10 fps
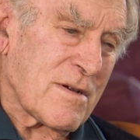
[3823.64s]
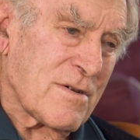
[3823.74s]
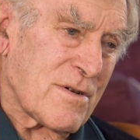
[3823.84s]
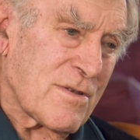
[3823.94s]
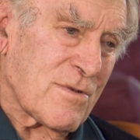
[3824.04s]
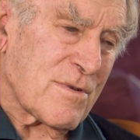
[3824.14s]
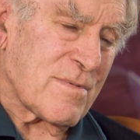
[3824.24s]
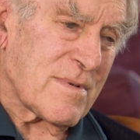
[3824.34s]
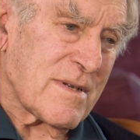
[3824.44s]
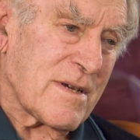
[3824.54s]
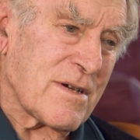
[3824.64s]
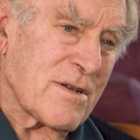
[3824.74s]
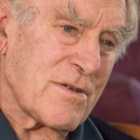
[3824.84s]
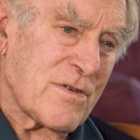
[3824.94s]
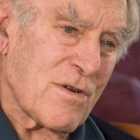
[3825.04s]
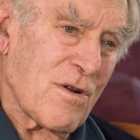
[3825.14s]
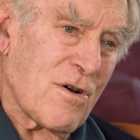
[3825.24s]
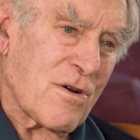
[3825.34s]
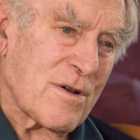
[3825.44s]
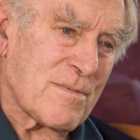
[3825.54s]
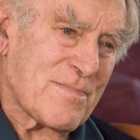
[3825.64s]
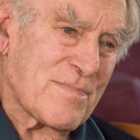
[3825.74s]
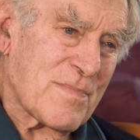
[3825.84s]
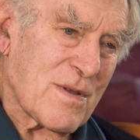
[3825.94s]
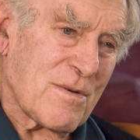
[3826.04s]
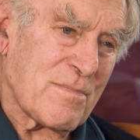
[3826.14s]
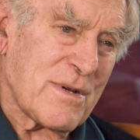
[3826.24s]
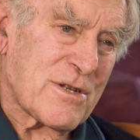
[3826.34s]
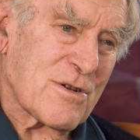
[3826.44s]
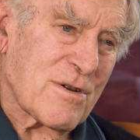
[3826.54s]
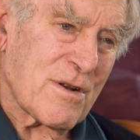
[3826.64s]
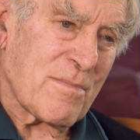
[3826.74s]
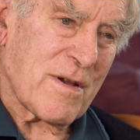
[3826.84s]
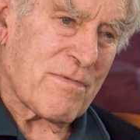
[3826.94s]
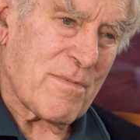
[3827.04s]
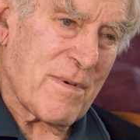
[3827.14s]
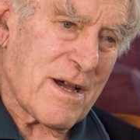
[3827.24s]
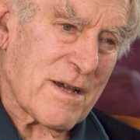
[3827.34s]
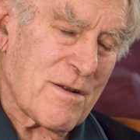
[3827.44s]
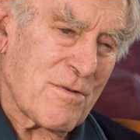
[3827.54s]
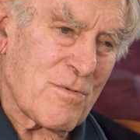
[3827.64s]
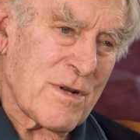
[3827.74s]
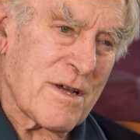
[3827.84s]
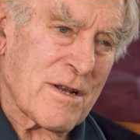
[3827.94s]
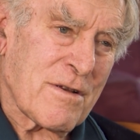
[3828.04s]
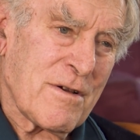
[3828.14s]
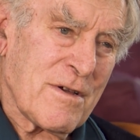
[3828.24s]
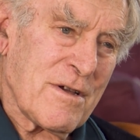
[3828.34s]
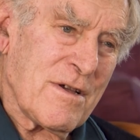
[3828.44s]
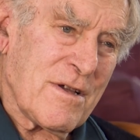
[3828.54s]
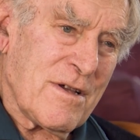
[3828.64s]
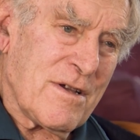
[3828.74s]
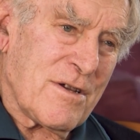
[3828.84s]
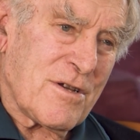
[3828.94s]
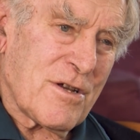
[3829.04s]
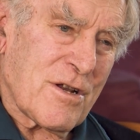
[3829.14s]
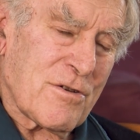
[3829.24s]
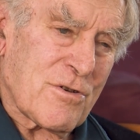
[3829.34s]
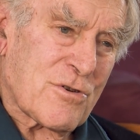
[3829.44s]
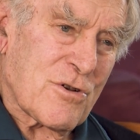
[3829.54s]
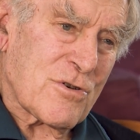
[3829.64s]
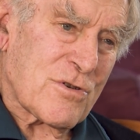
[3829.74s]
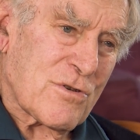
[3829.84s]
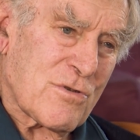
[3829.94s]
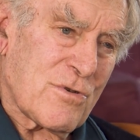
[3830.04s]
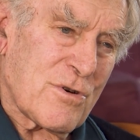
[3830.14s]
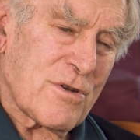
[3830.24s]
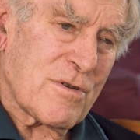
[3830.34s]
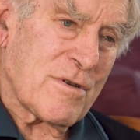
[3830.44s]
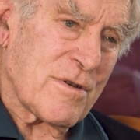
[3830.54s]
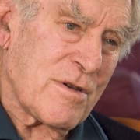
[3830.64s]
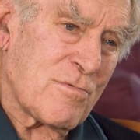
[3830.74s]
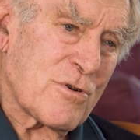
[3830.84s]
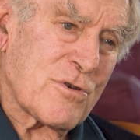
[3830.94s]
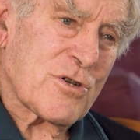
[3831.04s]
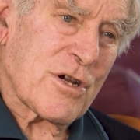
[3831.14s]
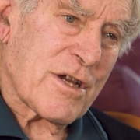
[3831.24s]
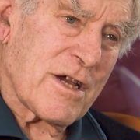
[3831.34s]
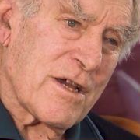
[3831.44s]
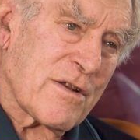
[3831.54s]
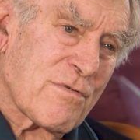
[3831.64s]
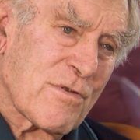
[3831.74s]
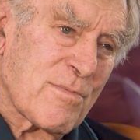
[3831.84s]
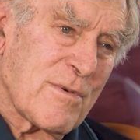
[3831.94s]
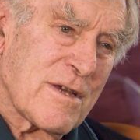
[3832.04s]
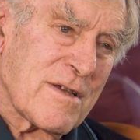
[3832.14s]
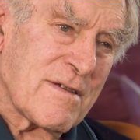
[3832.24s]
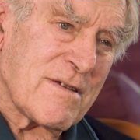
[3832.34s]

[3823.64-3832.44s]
Oh, I thought, oh, the hell, he's a lock. I bet you I'm going to have to mark. And I went out, you know, to toss the coin, and he wouldn't shake hands with me,